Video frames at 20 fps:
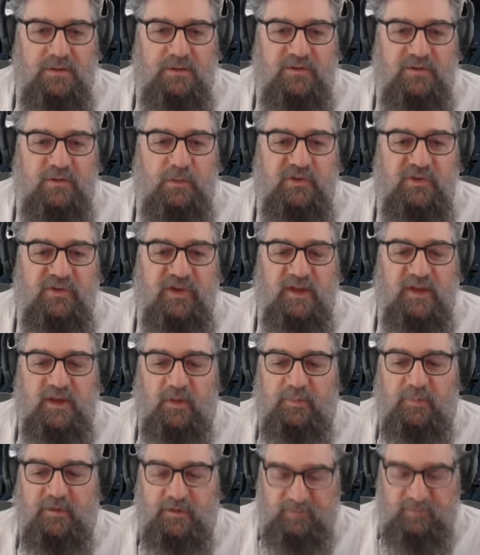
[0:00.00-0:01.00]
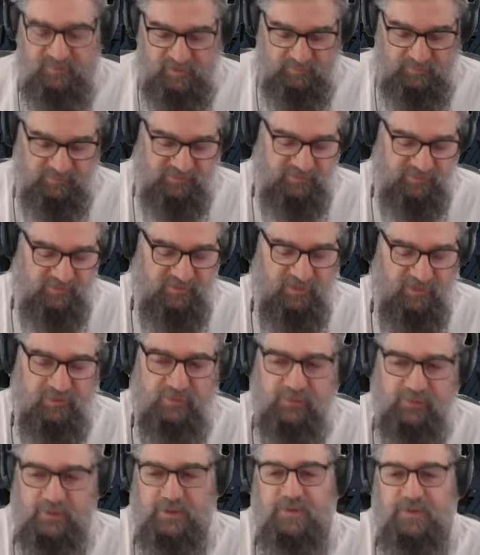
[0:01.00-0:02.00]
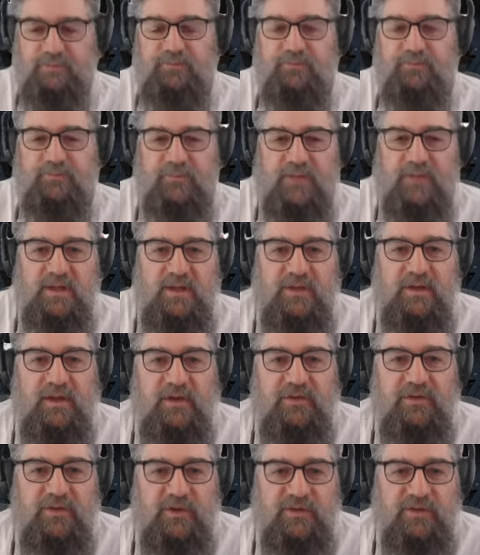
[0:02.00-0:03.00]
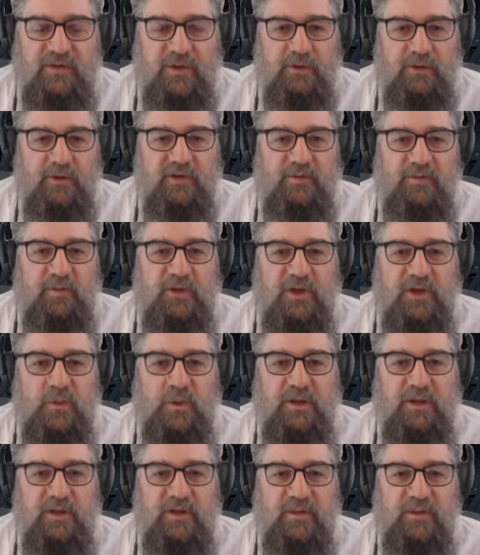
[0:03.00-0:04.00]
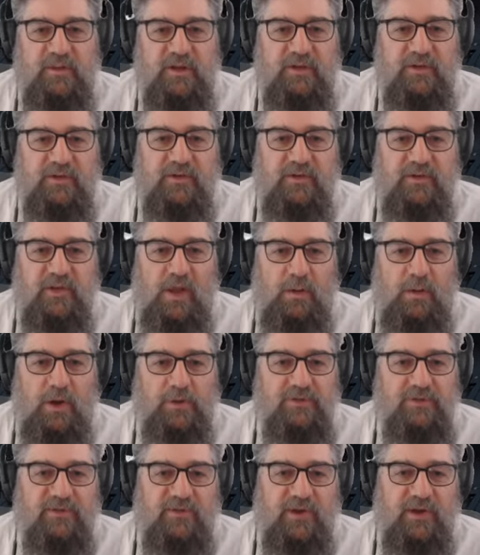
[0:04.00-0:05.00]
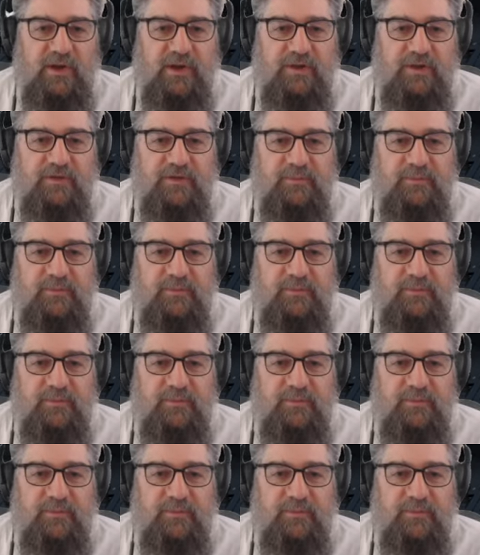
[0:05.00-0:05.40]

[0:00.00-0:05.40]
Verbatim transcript: So once you get up in the tap successfully, it actually accelerates pretty quickly, but it's a slow old start.